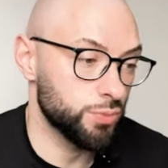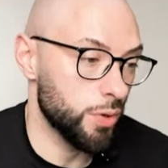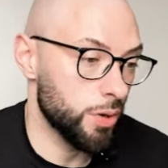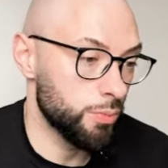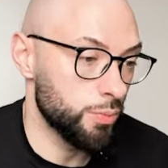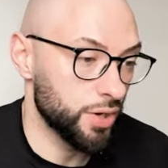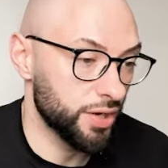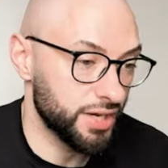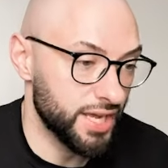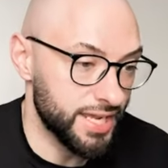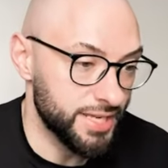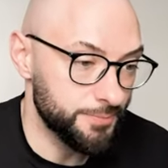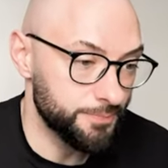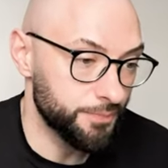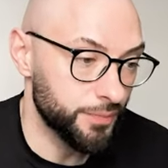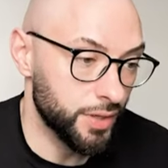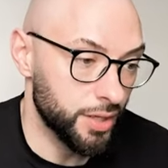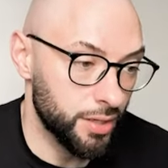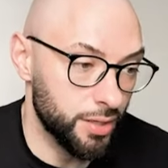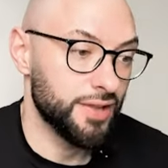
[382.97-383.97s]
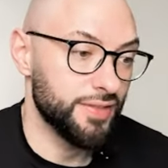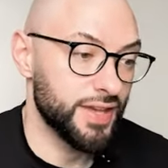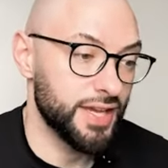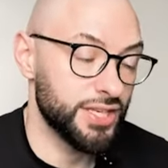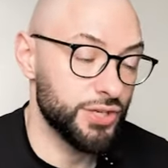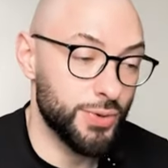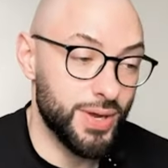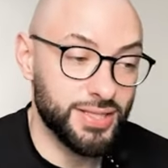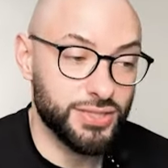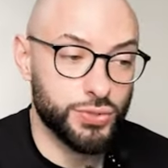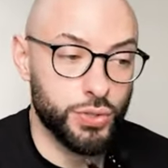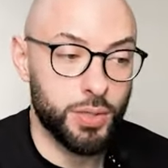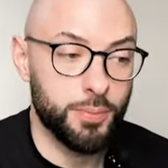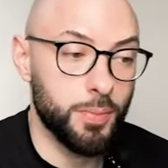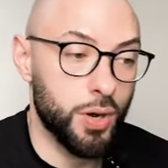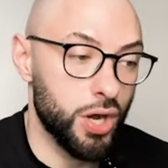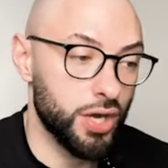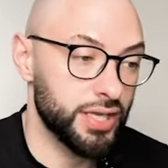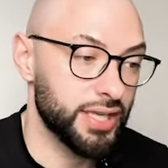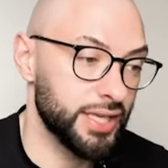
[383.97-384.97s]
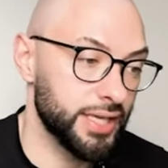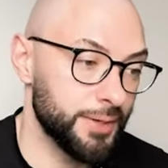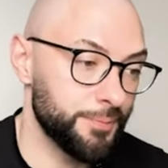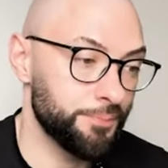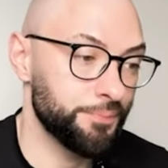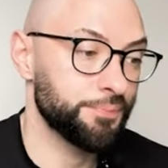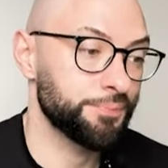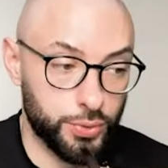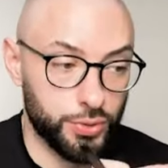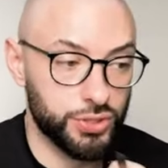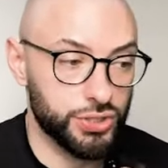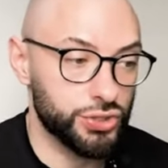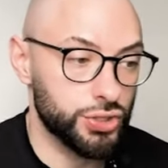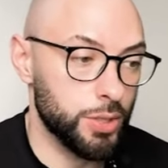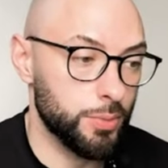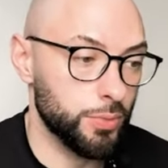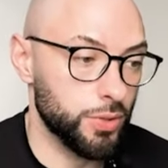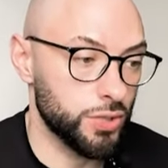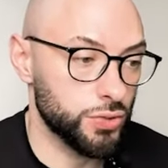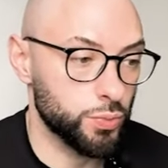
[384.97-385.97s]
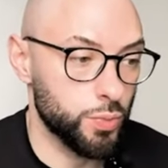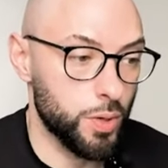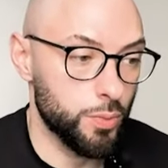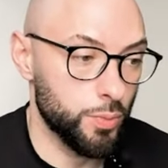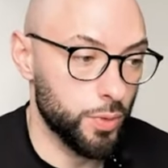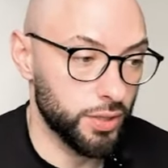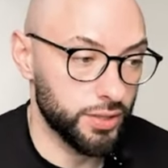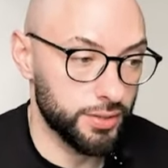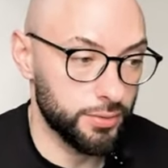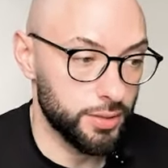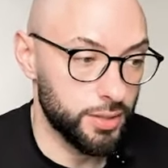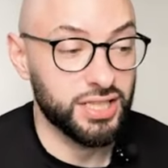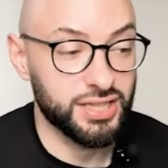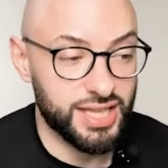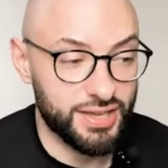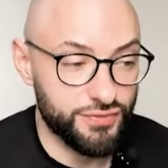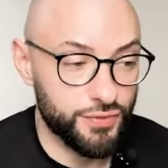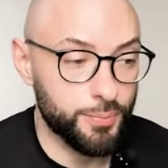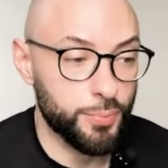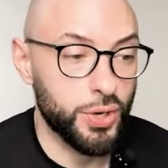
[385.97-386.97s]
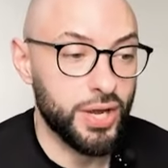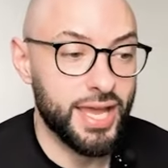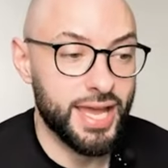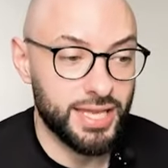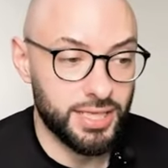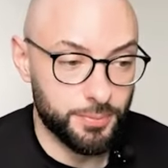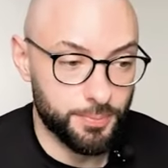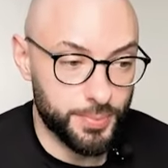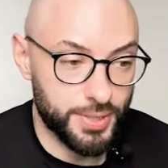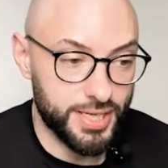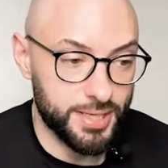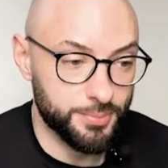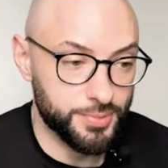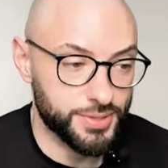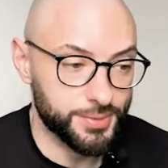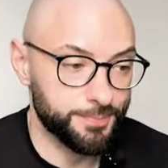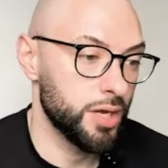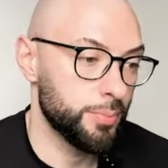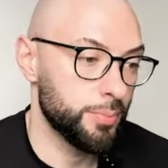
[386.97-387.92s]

is 118, and then you enter at market, put your stop loss 11.8 pips